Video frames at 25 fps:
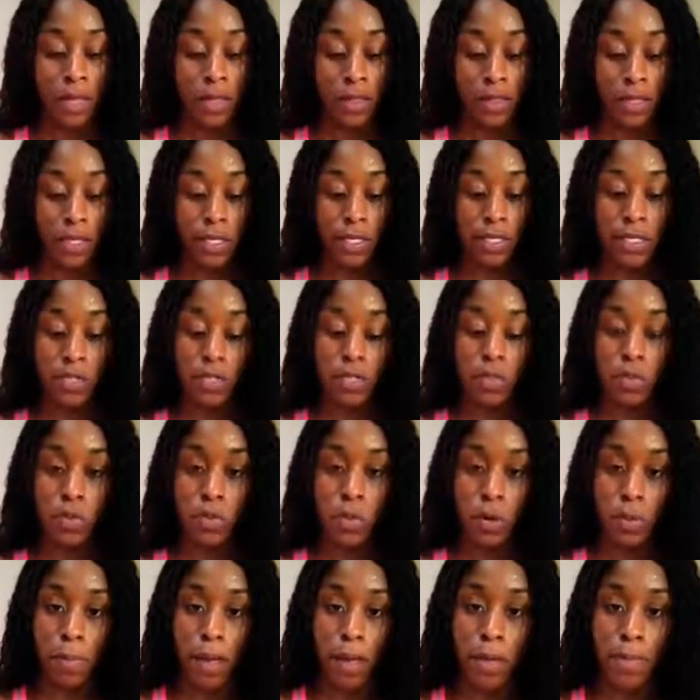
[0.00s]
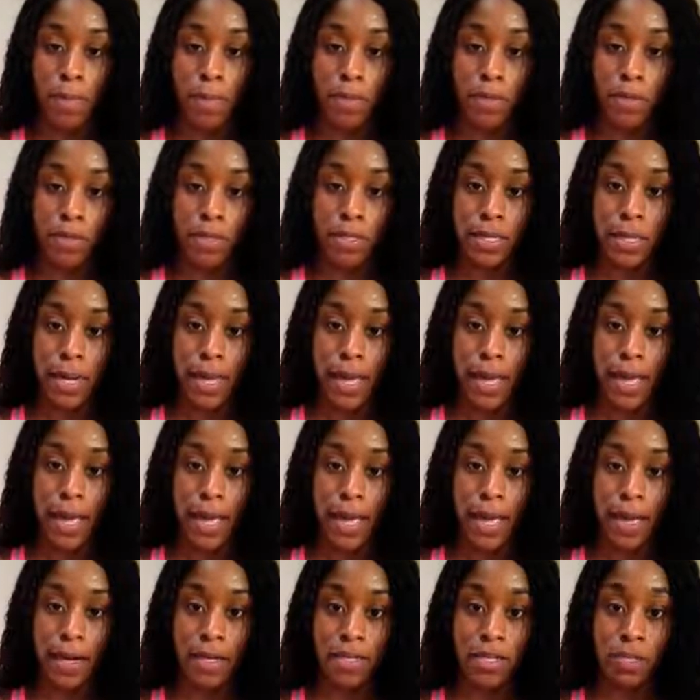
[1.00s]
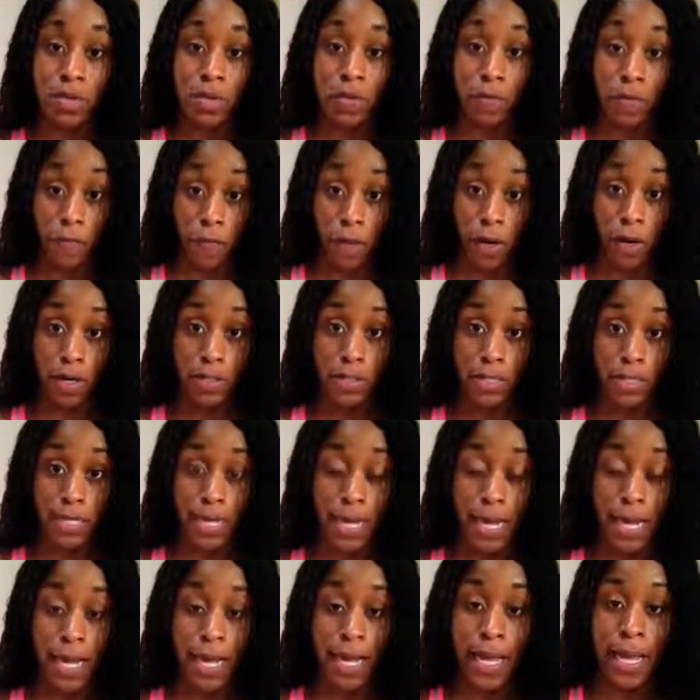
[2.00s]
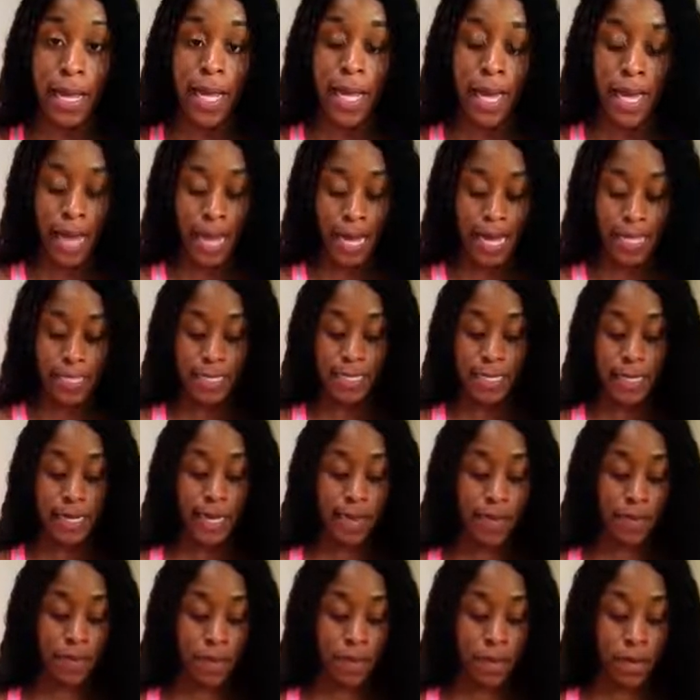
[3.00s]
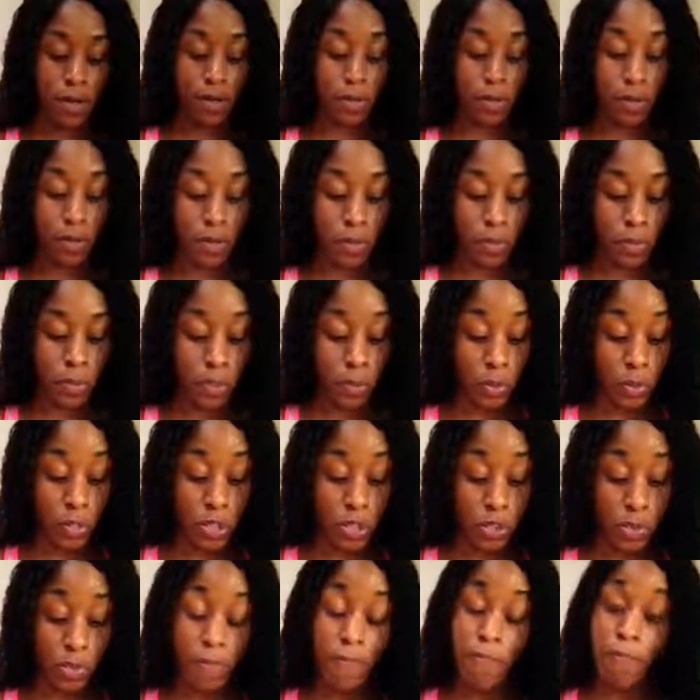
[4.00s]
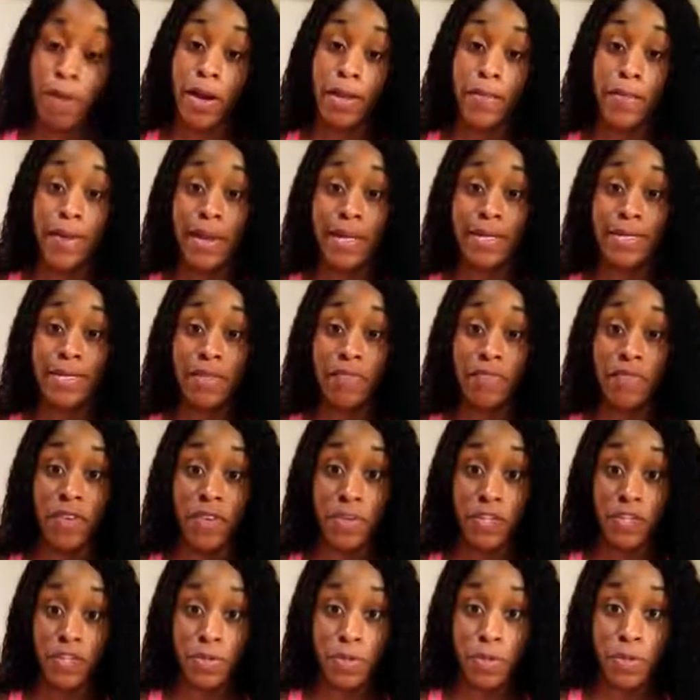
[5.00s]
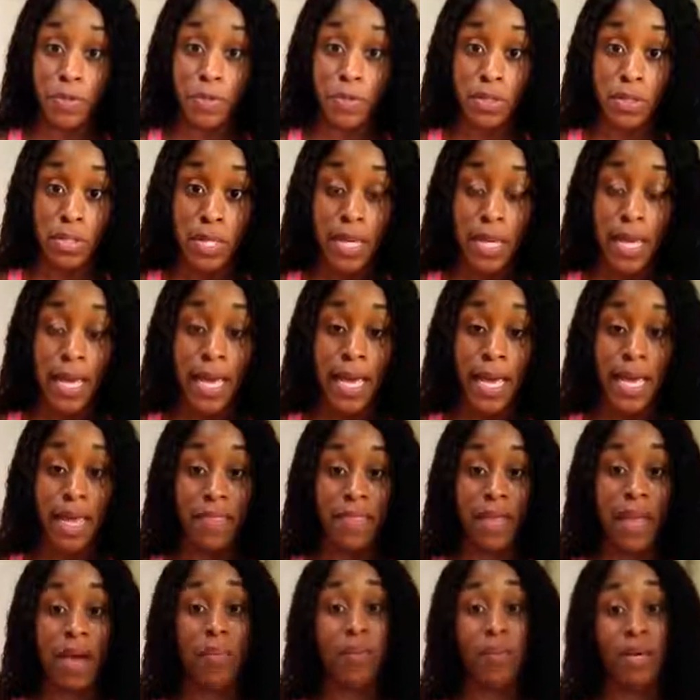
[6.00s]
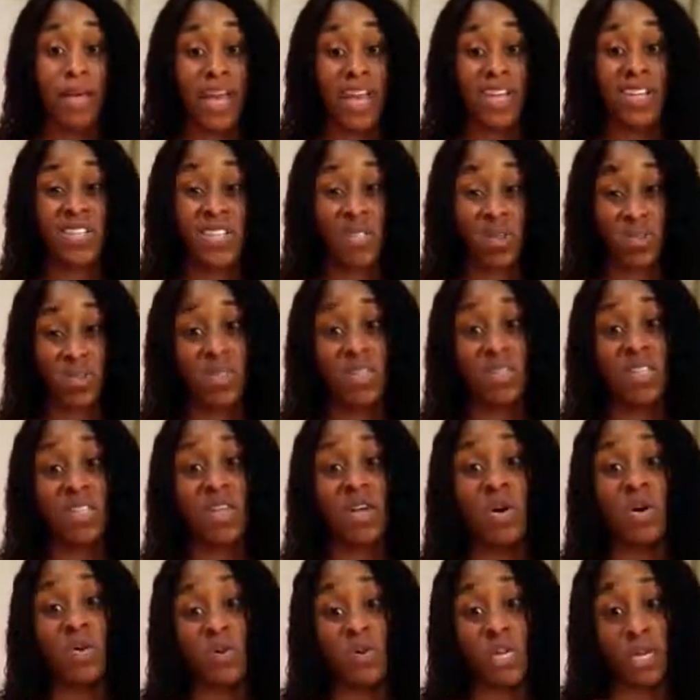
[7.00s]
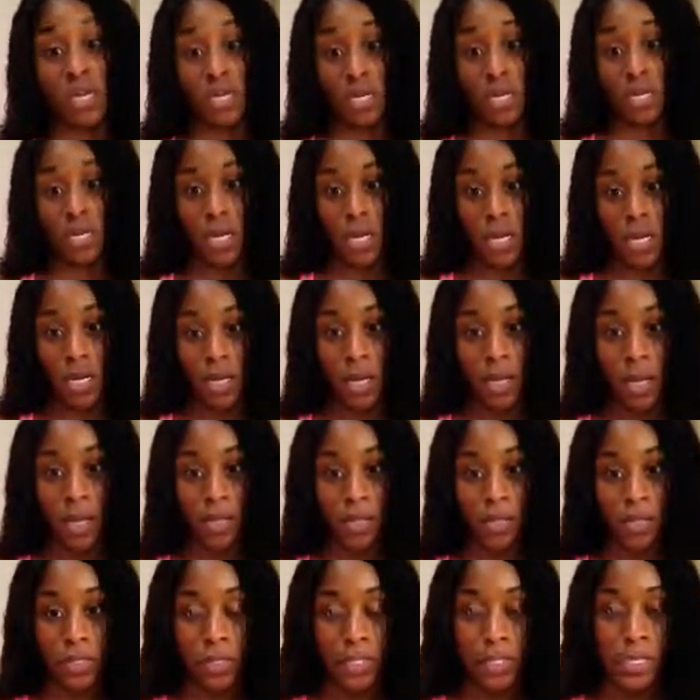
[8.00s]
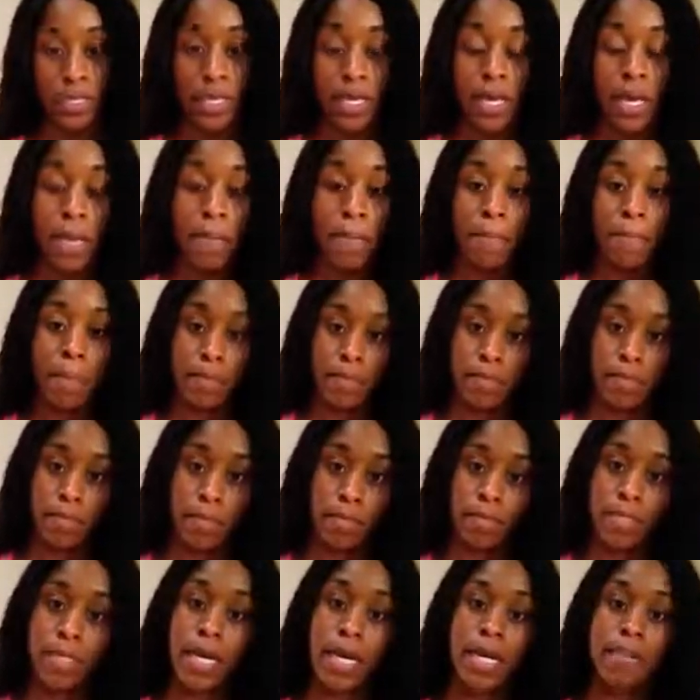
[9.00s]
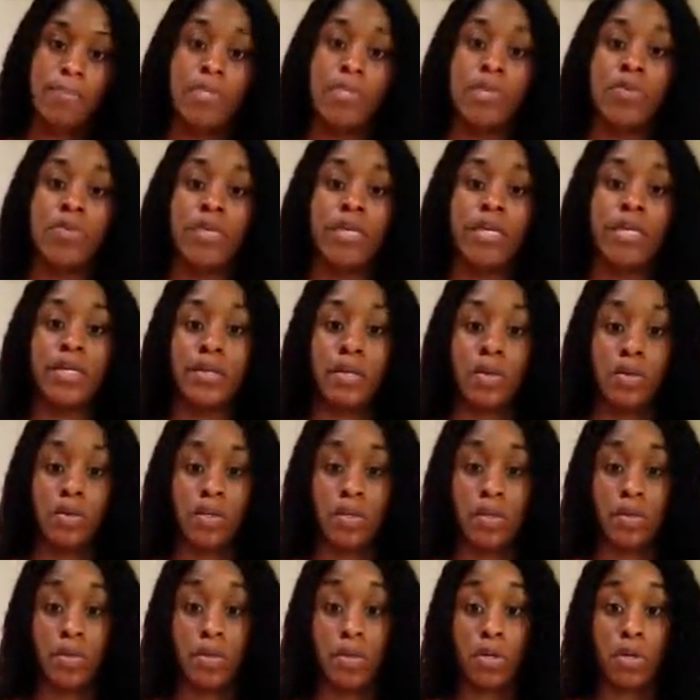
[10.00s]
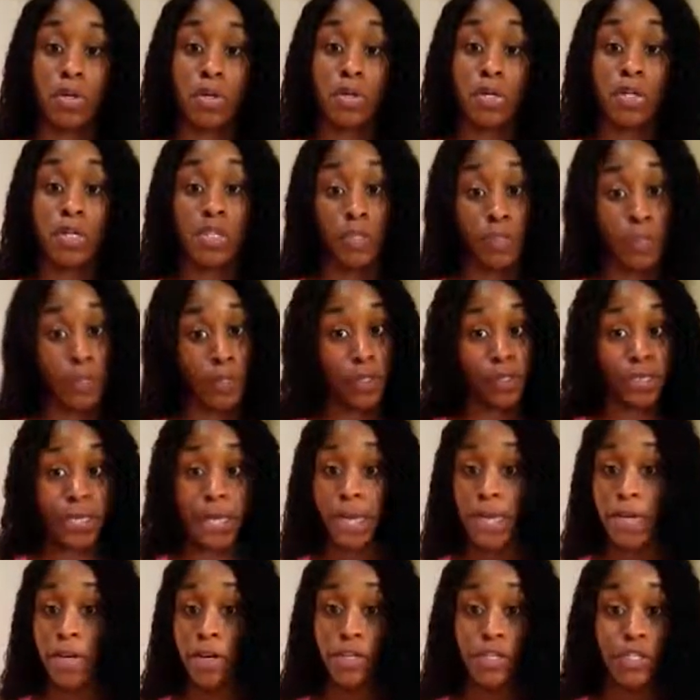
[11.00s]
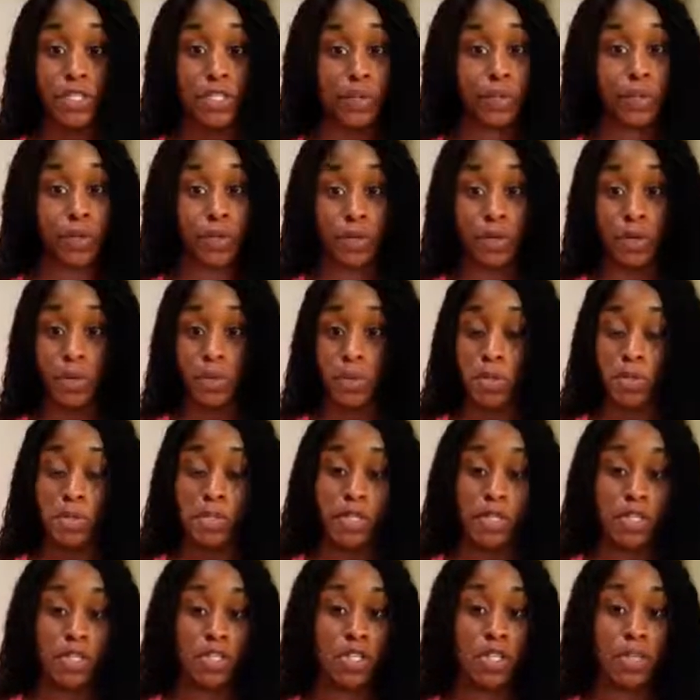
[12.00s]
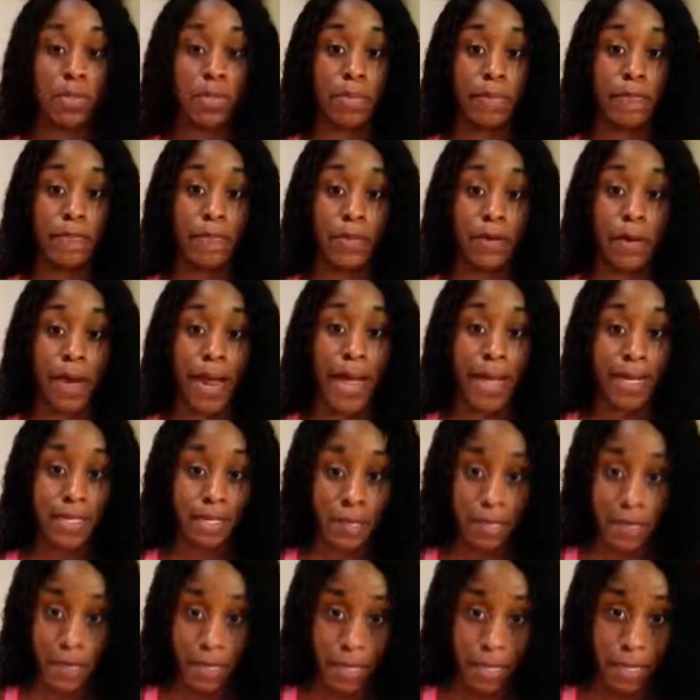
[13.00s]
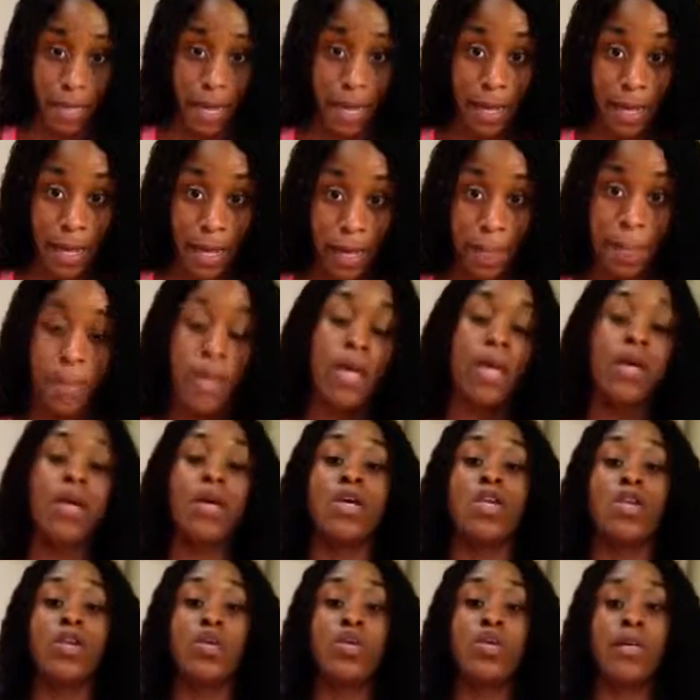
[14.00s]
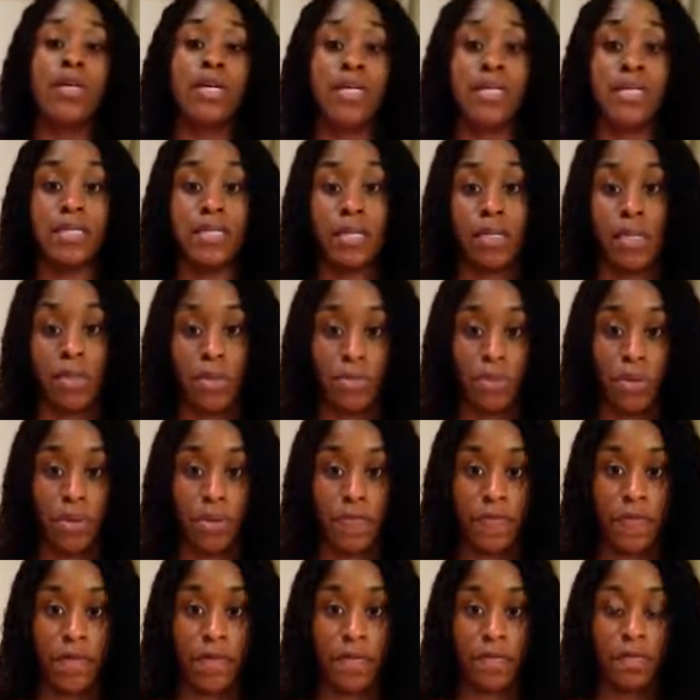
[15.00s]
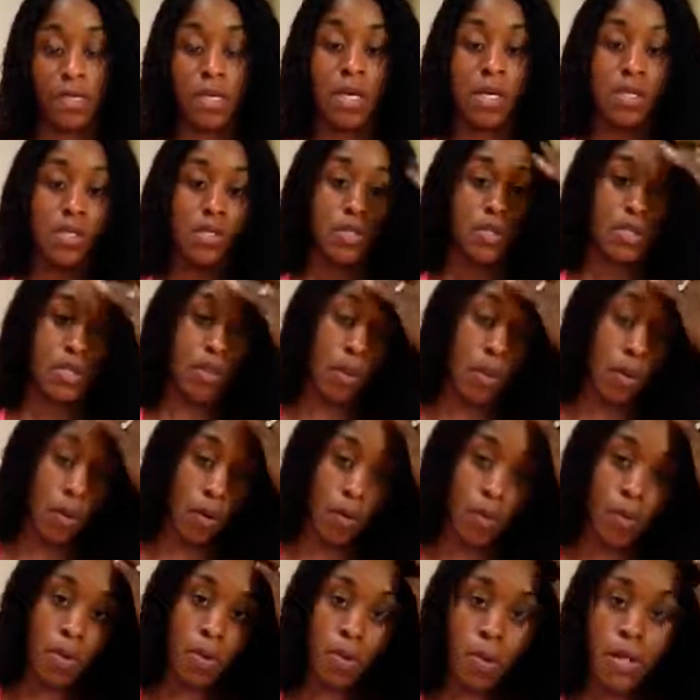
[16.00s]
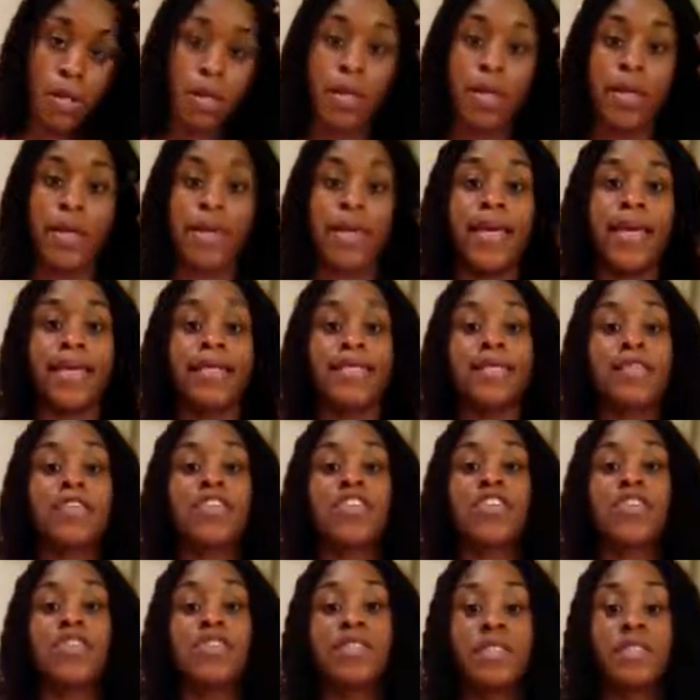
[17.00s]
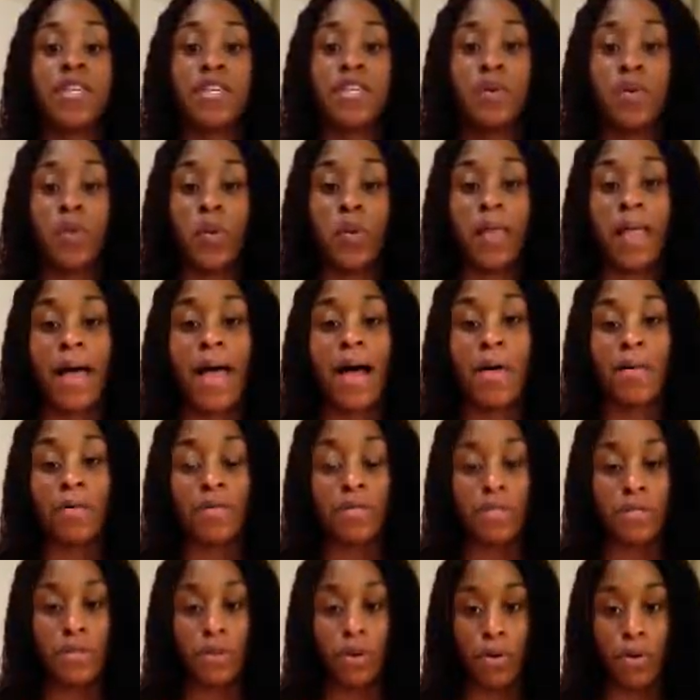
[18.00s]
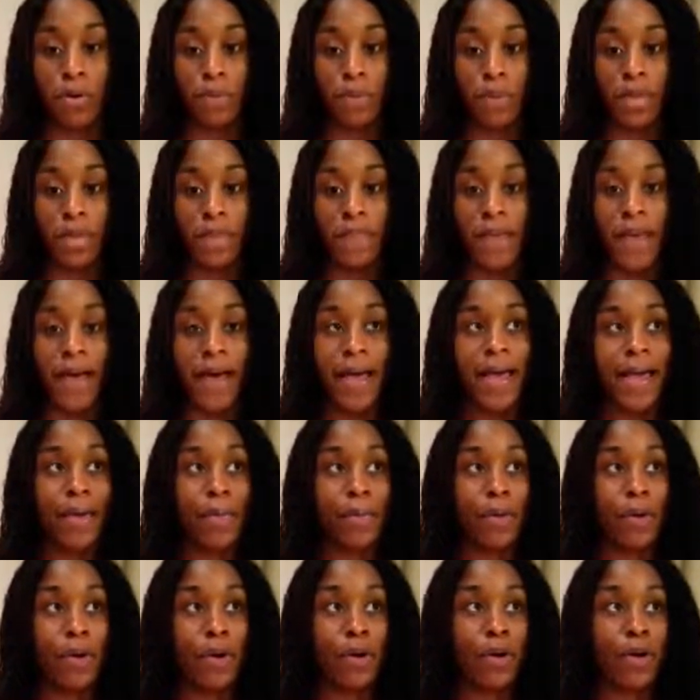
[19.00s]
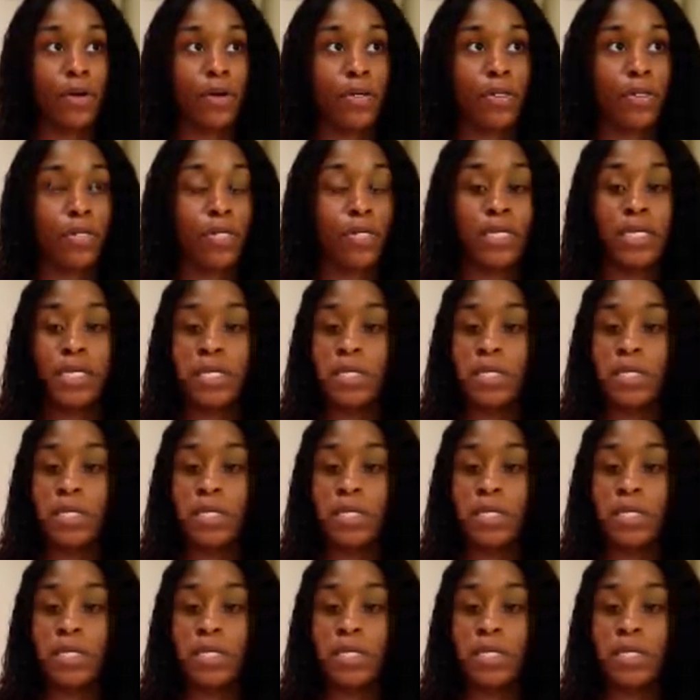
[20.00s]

These 2 were my meals that I had so far today. I did have another one, which was shrimp fried rice and vegetables, and that one actually was loaded in calories, but sometimes you need those in order to disperse that energy when you're going to the gym. If you're active as I am, you need to get rid of it. So it's good to equal out. So if I burned